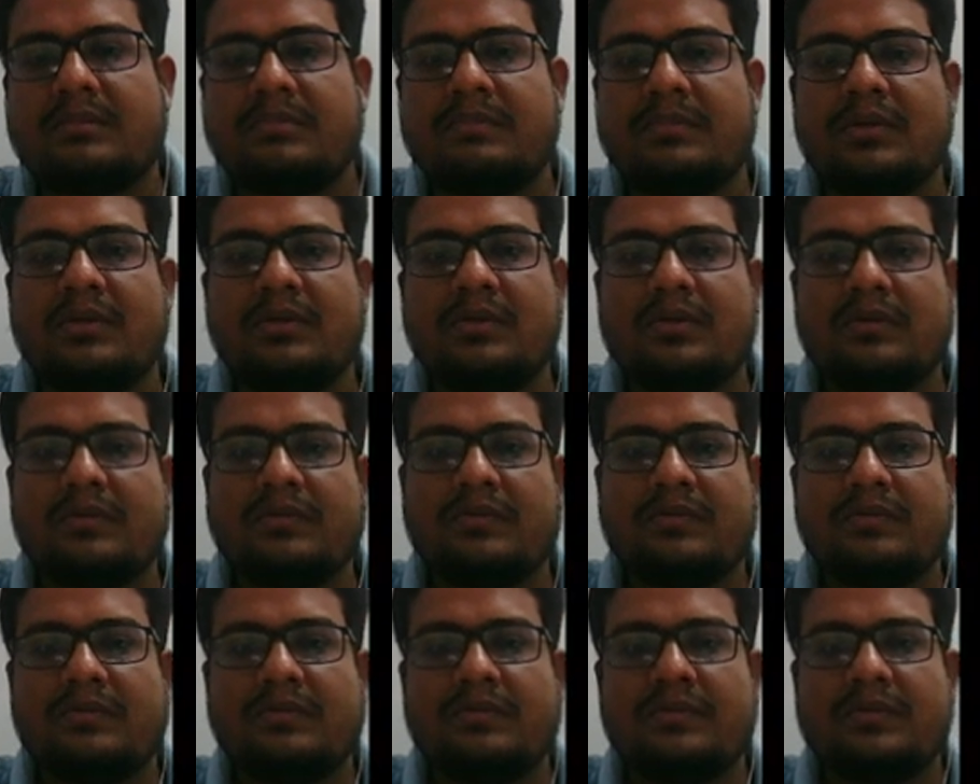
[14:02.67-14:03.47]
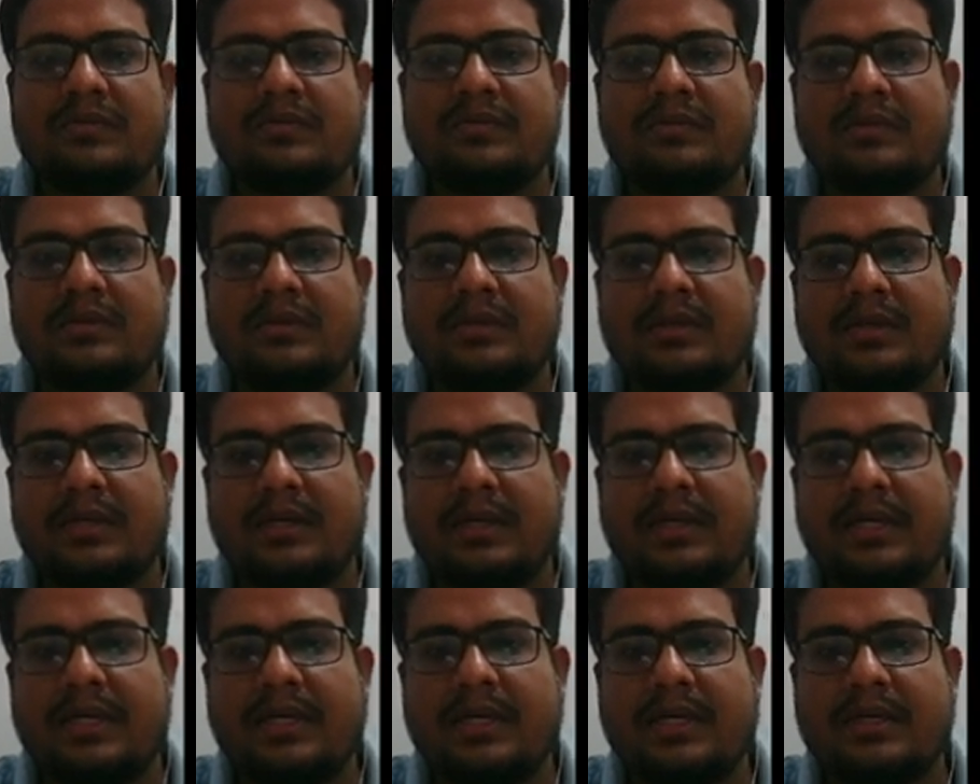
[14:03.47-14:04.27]
P of
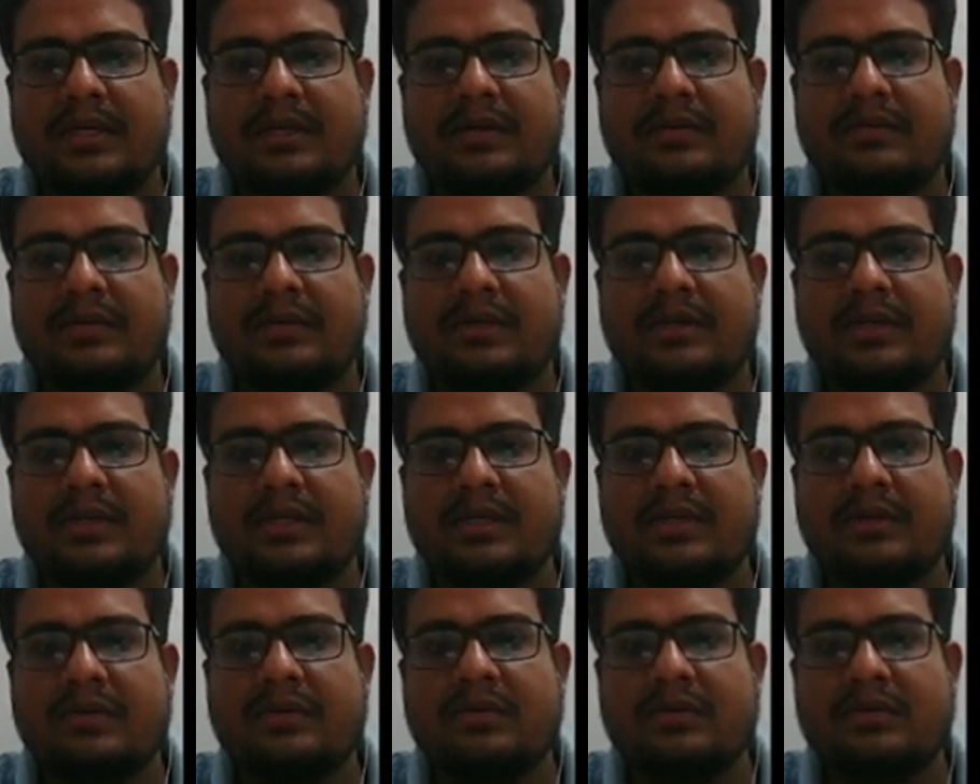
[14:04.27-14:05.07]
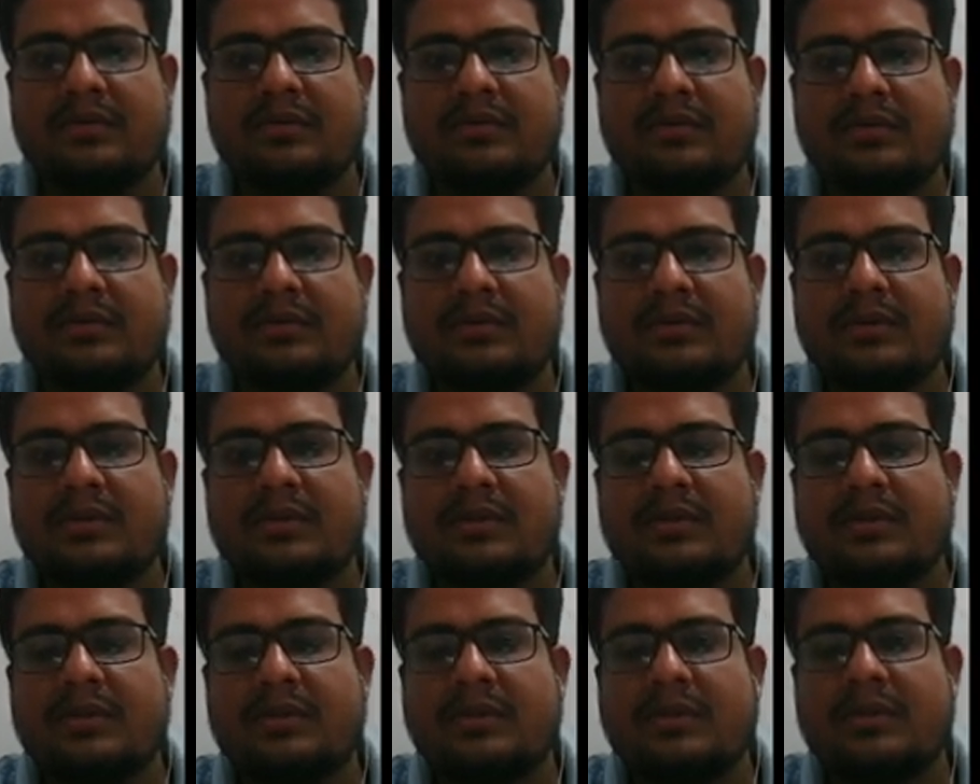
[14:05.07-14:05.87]
A given E2,
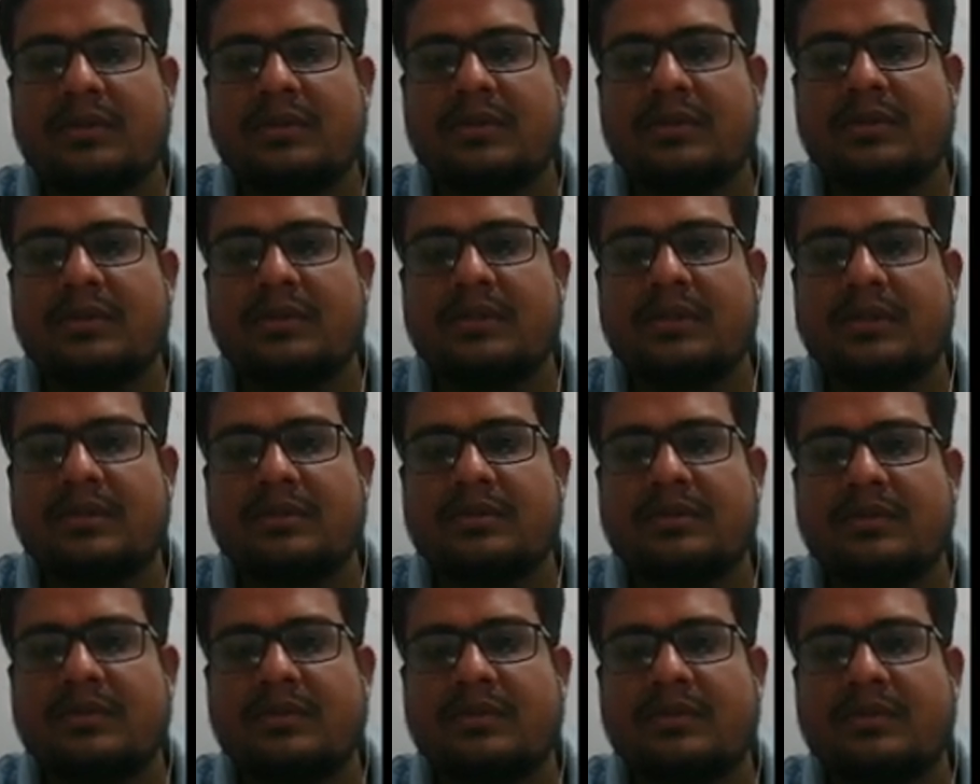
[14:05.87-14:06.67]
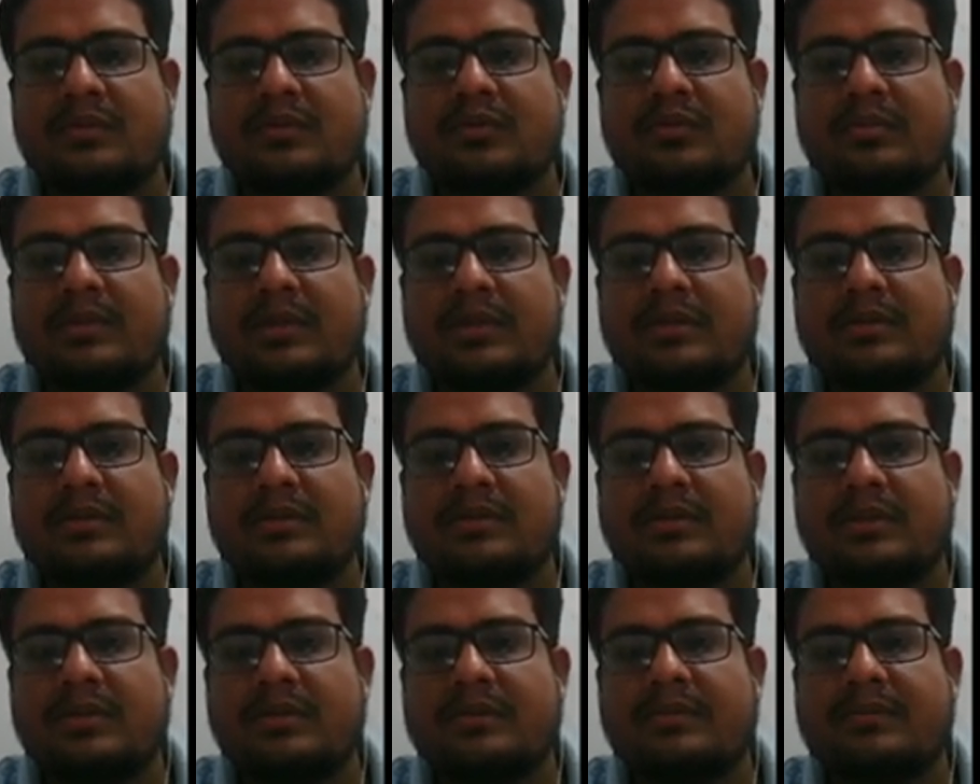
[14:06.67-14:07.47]
that is equal to 2 by
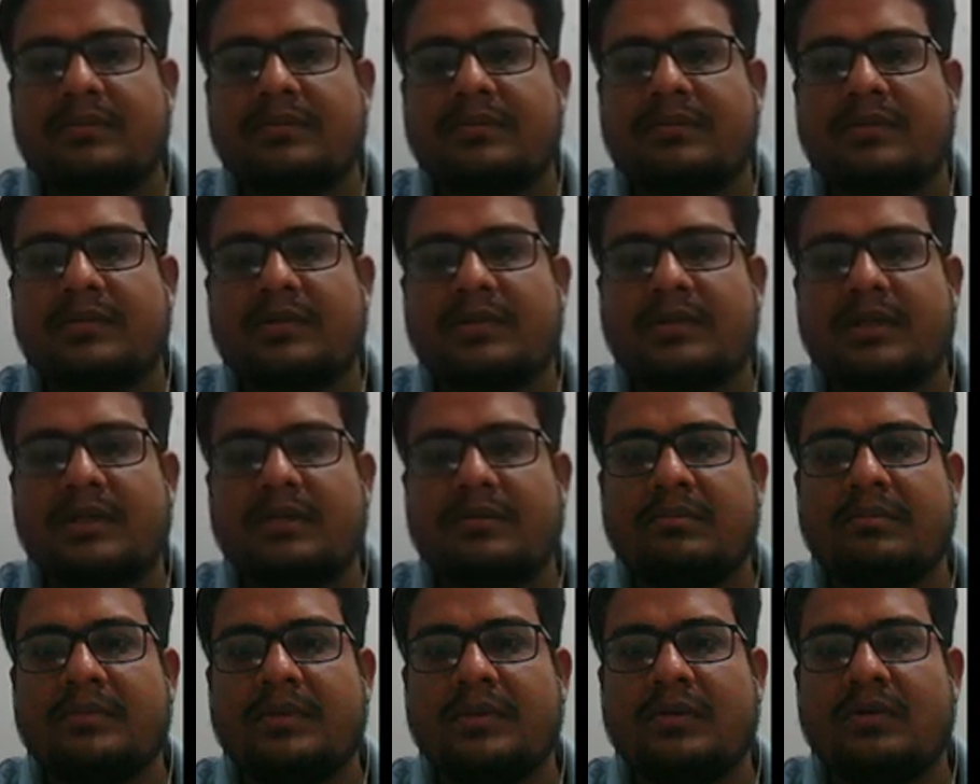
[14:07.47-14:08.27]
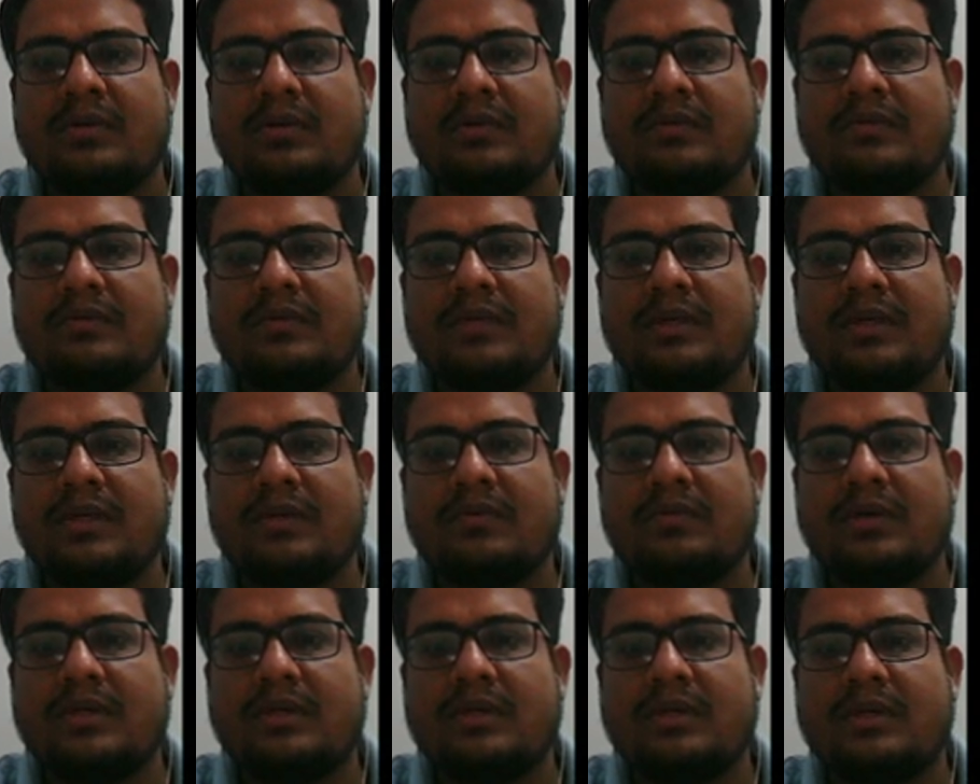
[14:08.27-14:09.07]
3. Then P of
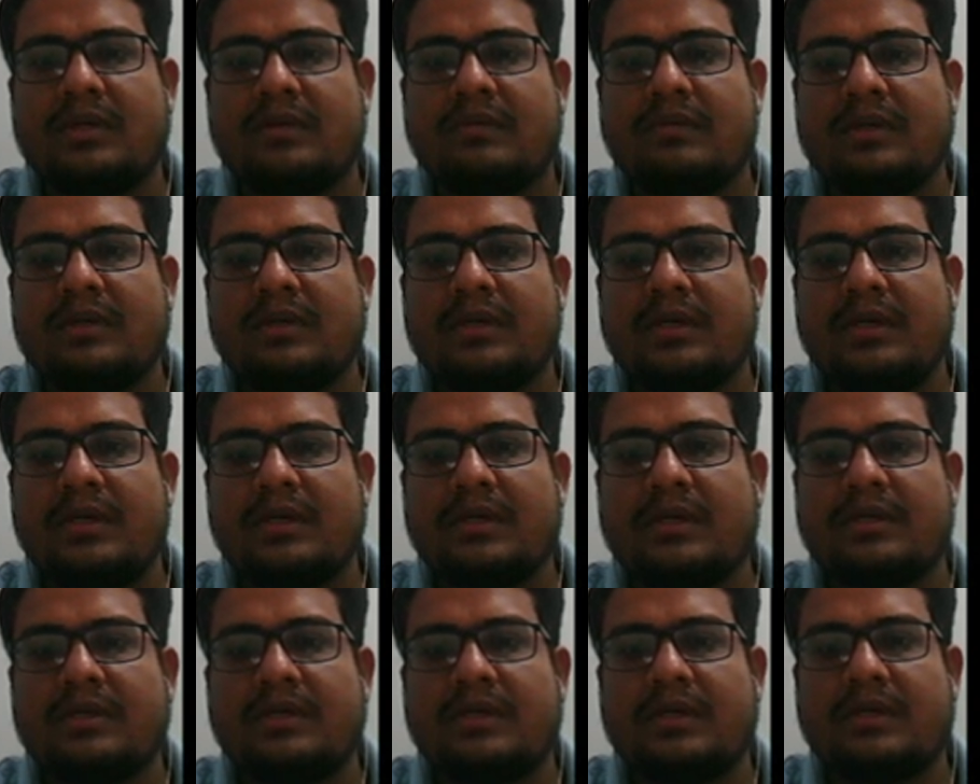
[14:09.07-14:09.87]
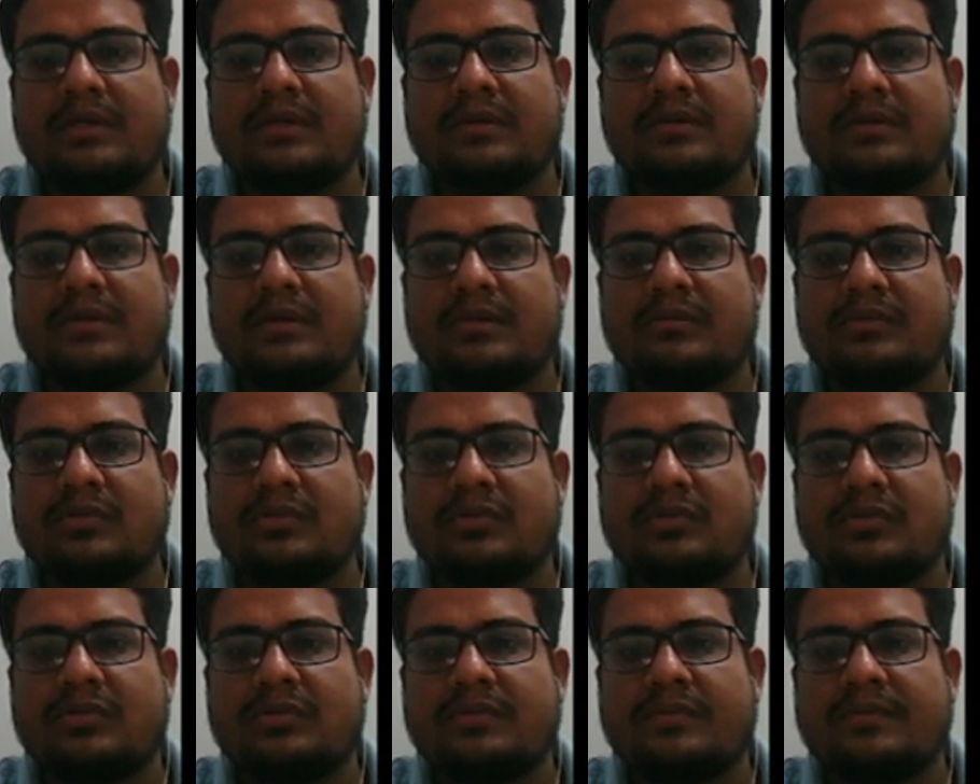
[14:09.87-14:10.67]
E1 given A, that is how
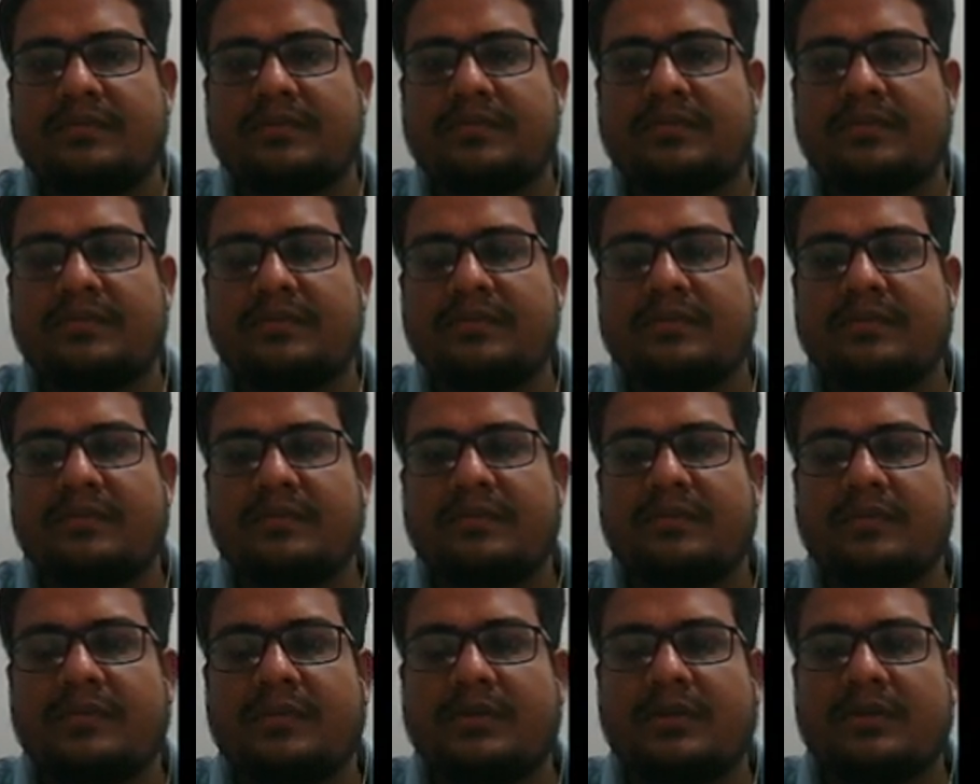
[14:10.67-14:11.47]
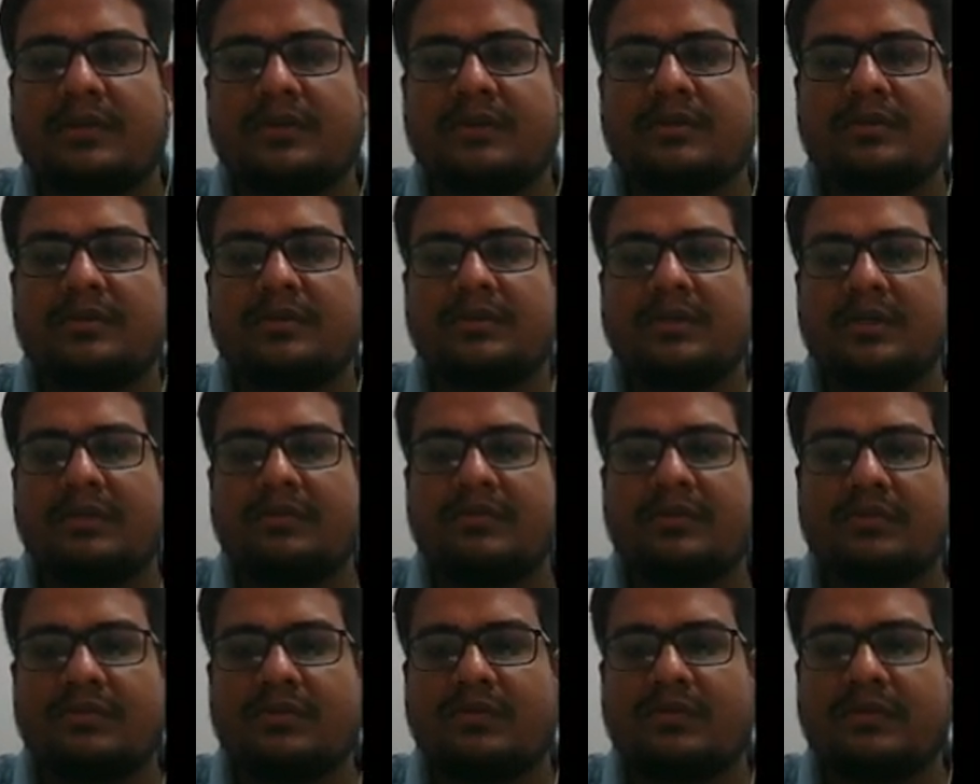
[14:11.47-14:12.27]
much that we
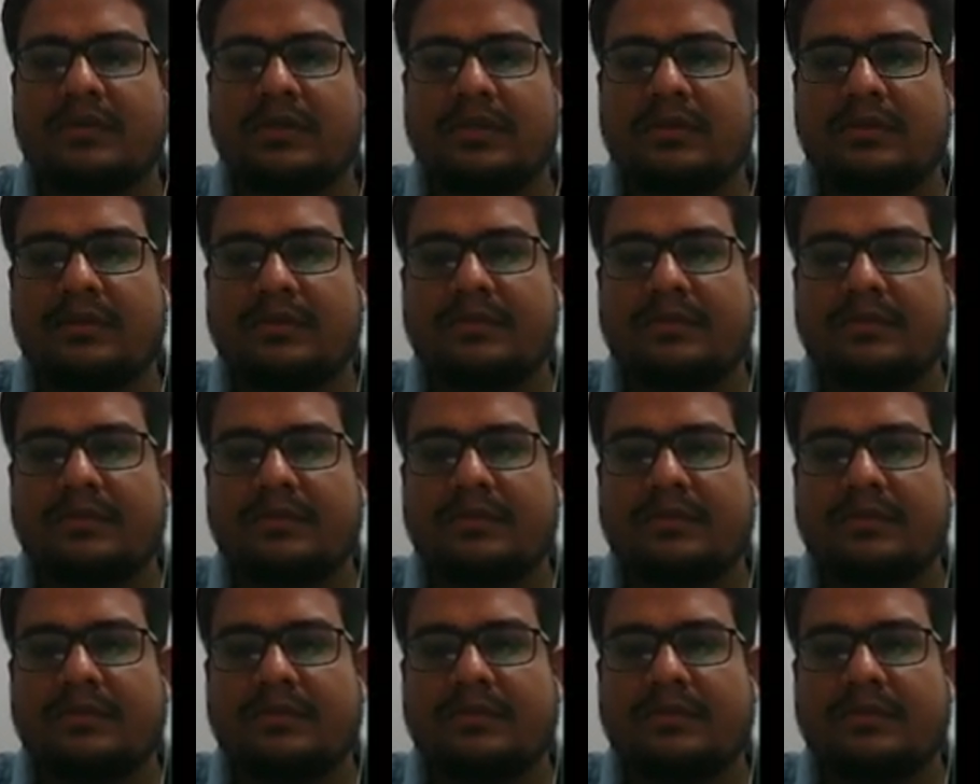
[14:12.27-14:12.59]
have to find.